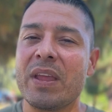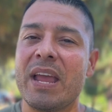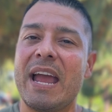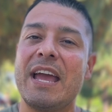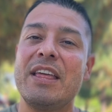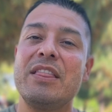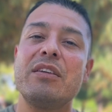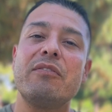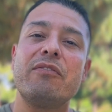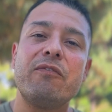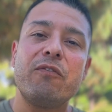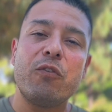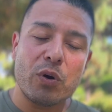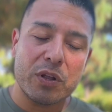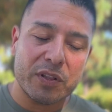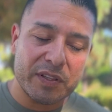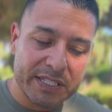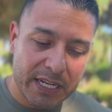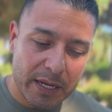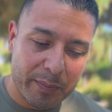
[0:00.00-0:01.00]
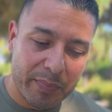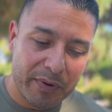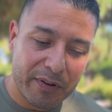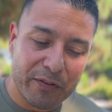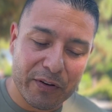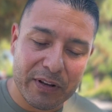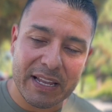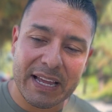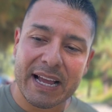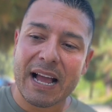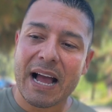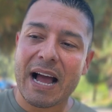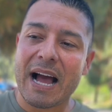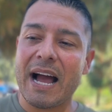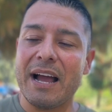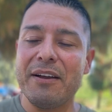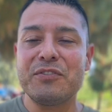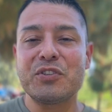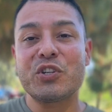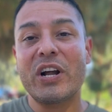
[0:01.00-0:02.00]
And the fourth tip, if you're like,
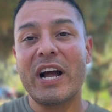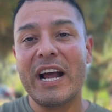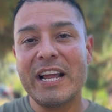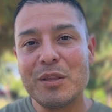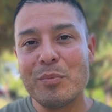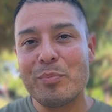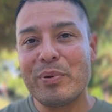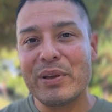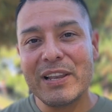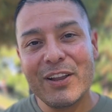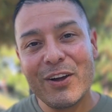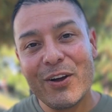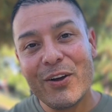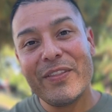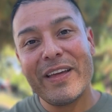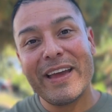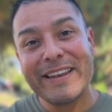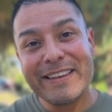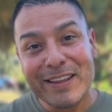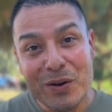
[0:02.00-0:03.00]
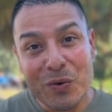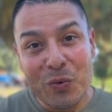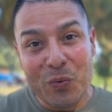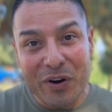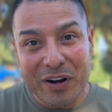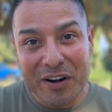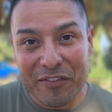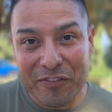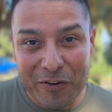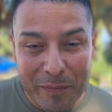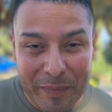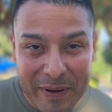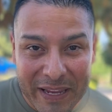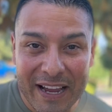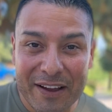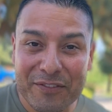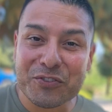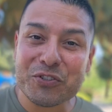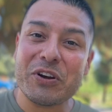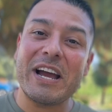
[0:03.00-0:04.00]
I've tried the pillow, that didn't work for me.
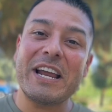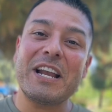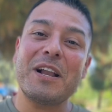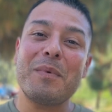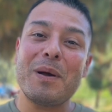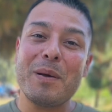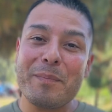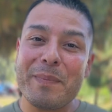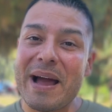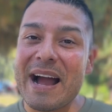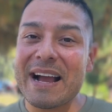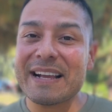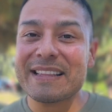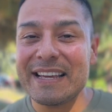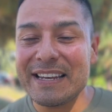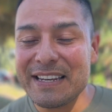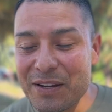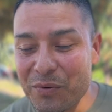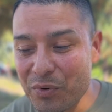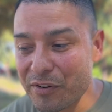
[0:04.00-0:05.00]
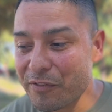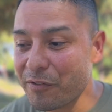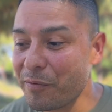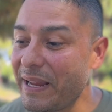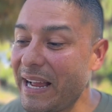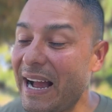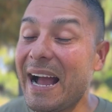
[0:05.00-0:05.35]
I've tried on my back, that didn't work for me.